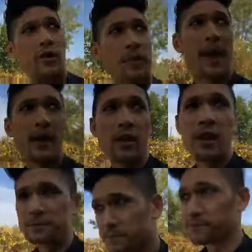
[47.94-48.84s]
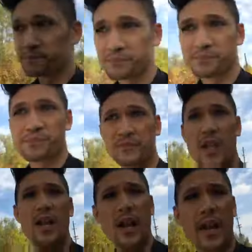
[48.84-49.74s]
it a back lot.
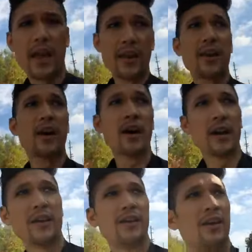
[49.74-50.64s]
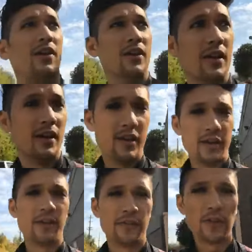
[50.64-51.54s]
And
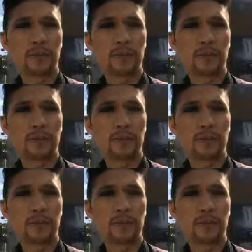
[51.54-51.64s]
if you look